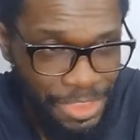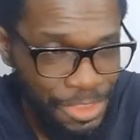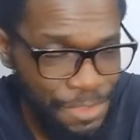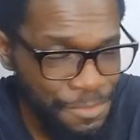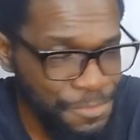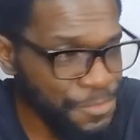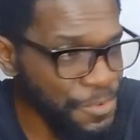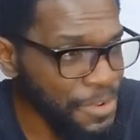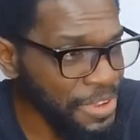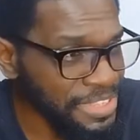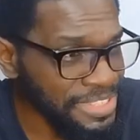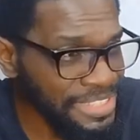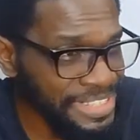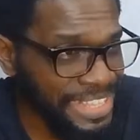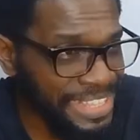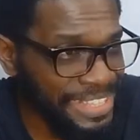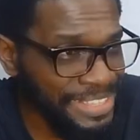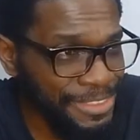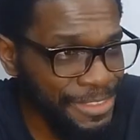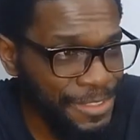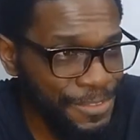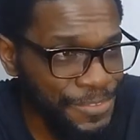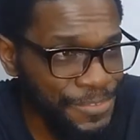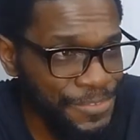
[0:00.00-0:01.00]
The
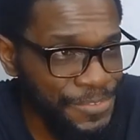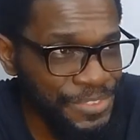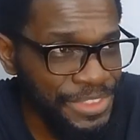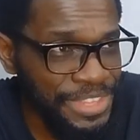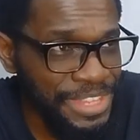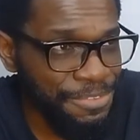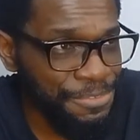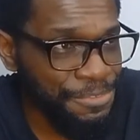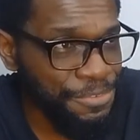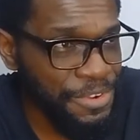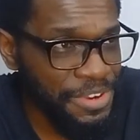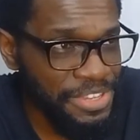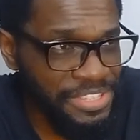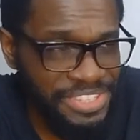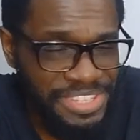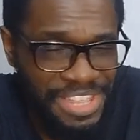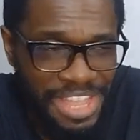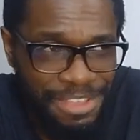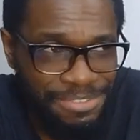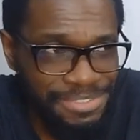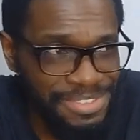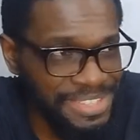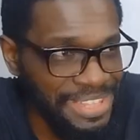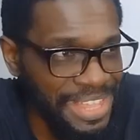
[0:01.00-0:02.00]
first
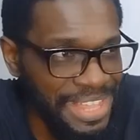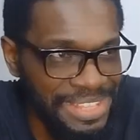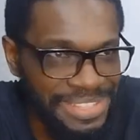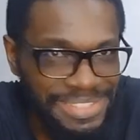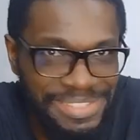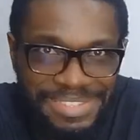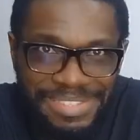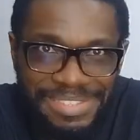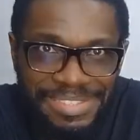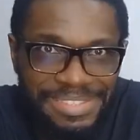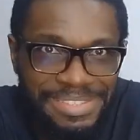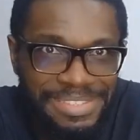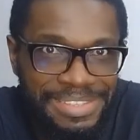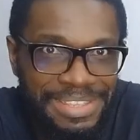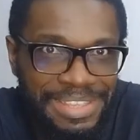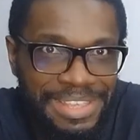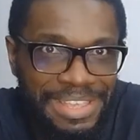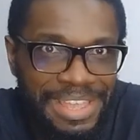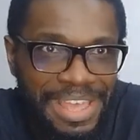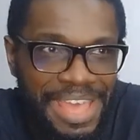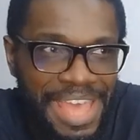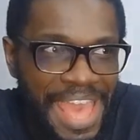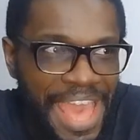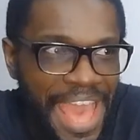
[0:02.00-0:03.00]
half starts,
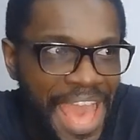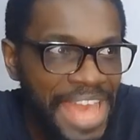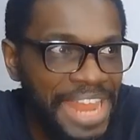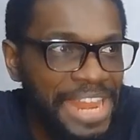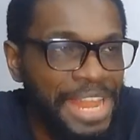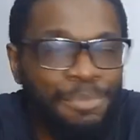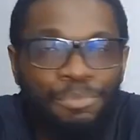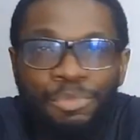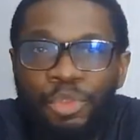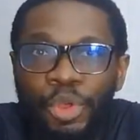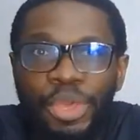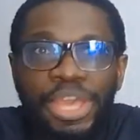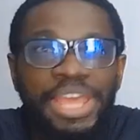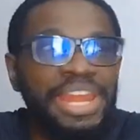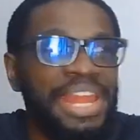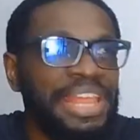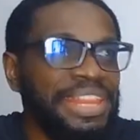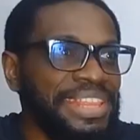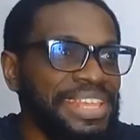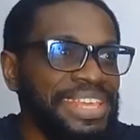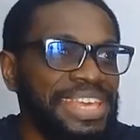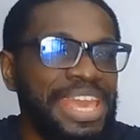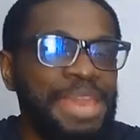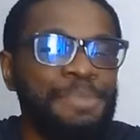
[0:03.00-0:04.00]
and I'm looking
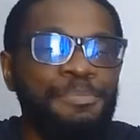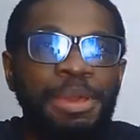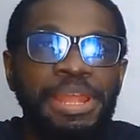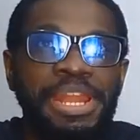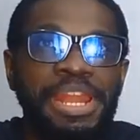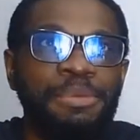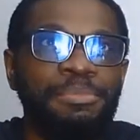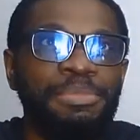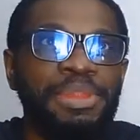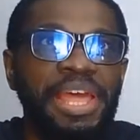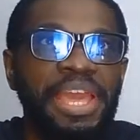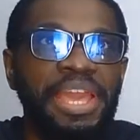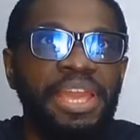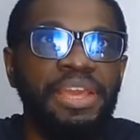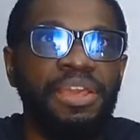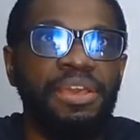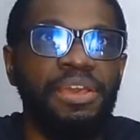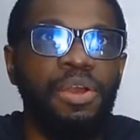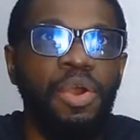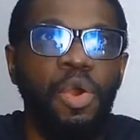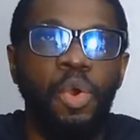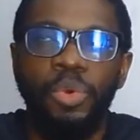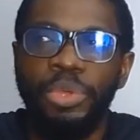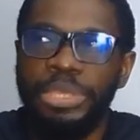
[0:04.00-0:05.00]
at the game and I'm like,
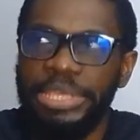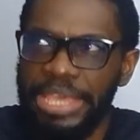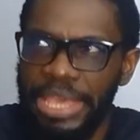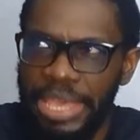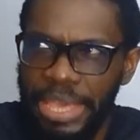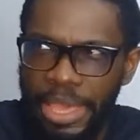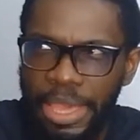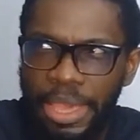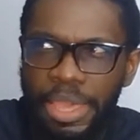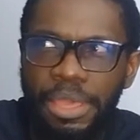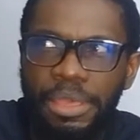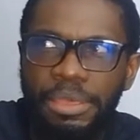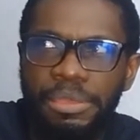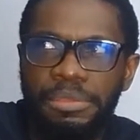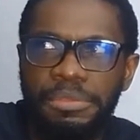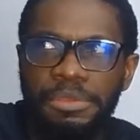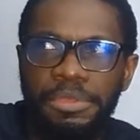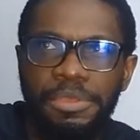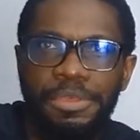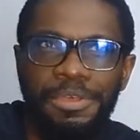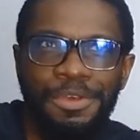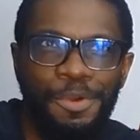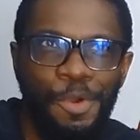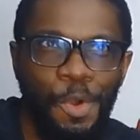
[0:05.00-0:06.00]
okay,
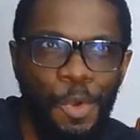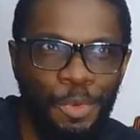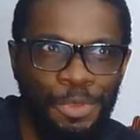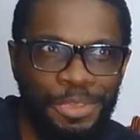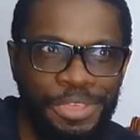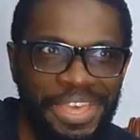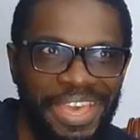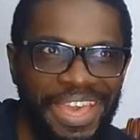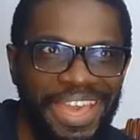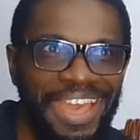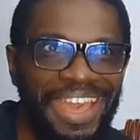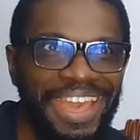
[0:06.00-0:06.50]
with